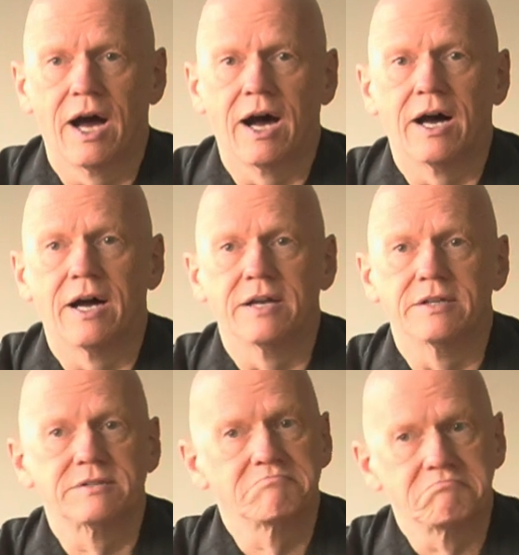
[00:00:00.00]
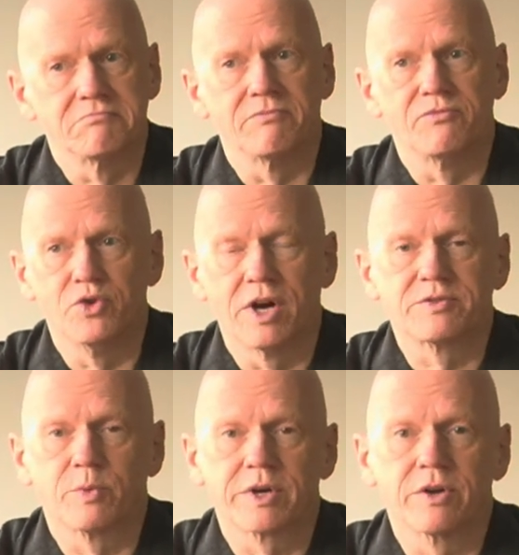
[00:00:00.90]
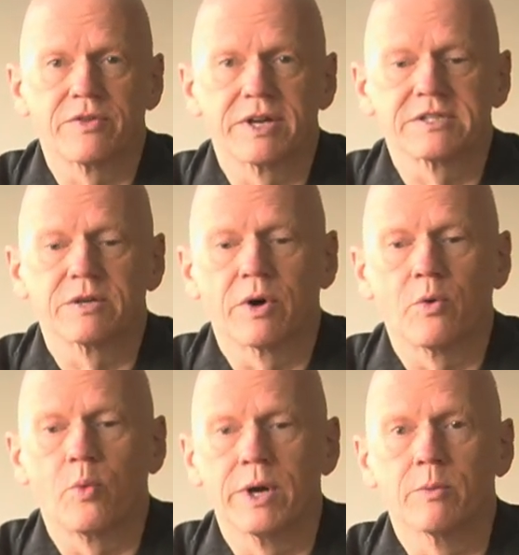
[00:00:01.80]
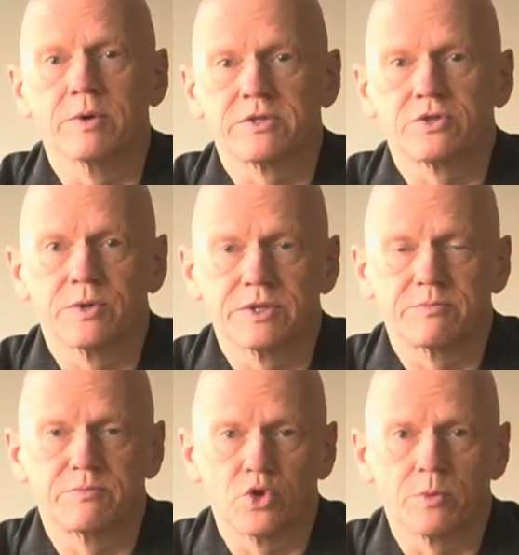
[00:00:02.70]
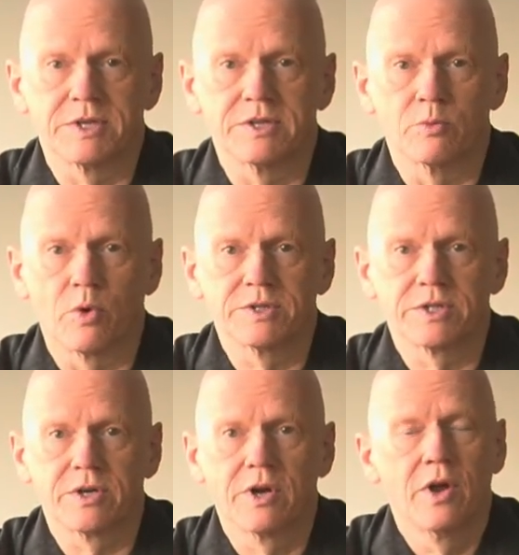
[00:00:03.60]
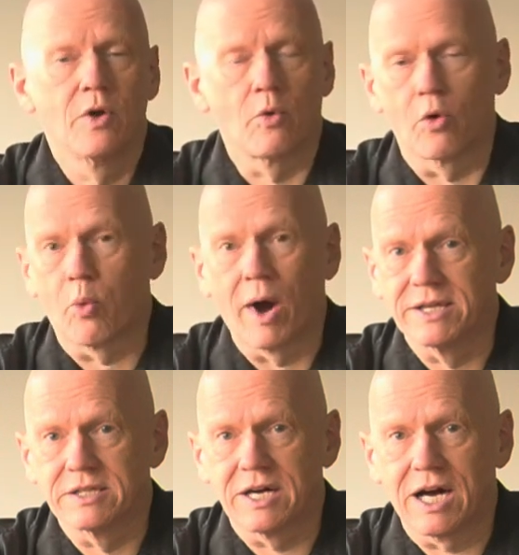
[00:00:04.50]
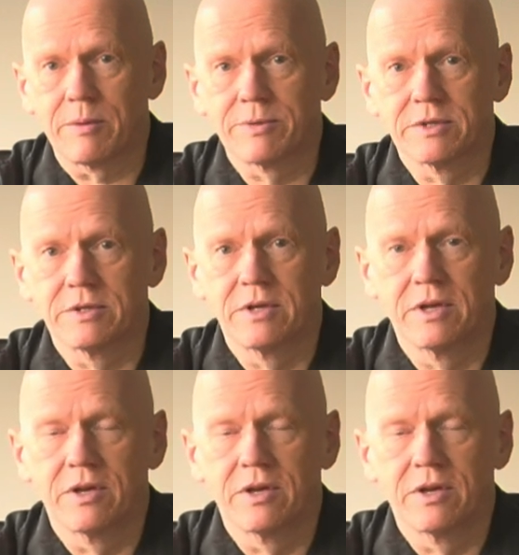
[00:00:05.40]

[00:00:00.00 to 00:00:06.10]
and you have to work out things like, well, where was the sewage dropped into the water, or why did it happen?